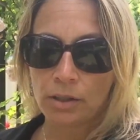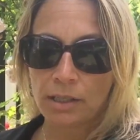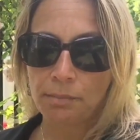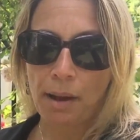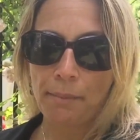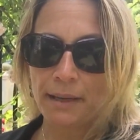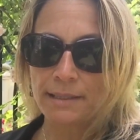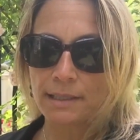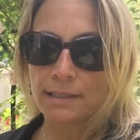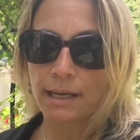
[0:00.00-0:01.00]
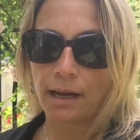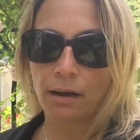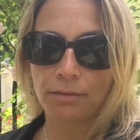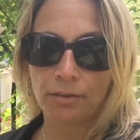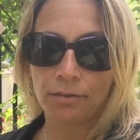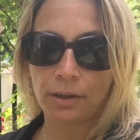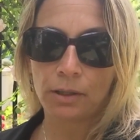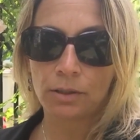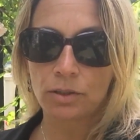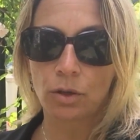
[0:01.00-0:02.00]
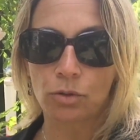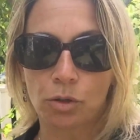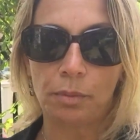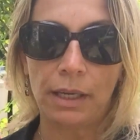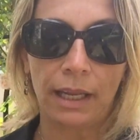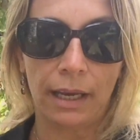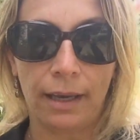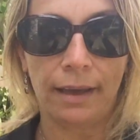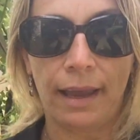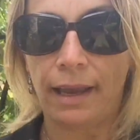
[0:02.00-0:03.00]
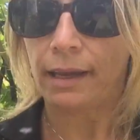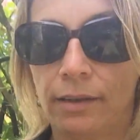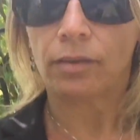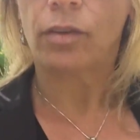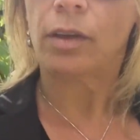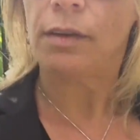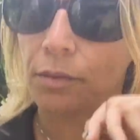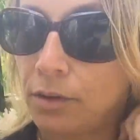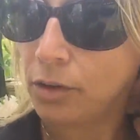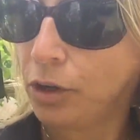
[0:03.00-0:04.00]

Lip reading: did my best to stay off of social media, and even,